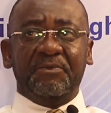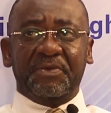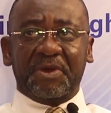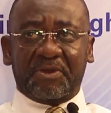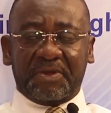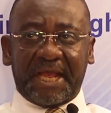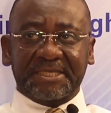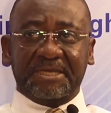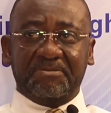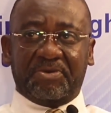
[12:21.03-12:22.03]
we
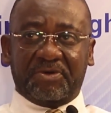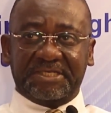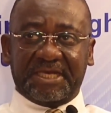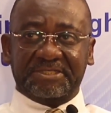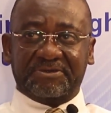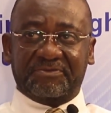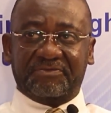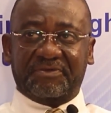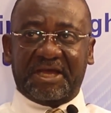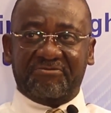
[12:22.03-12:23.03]
recognize the importance
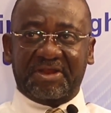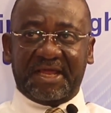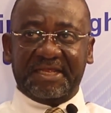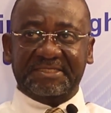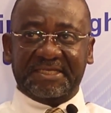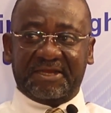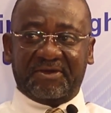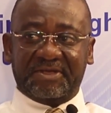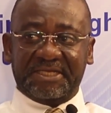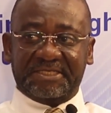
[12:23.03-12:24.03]
of having an
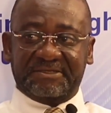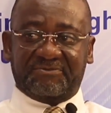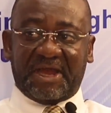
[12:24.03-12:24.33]
internal audit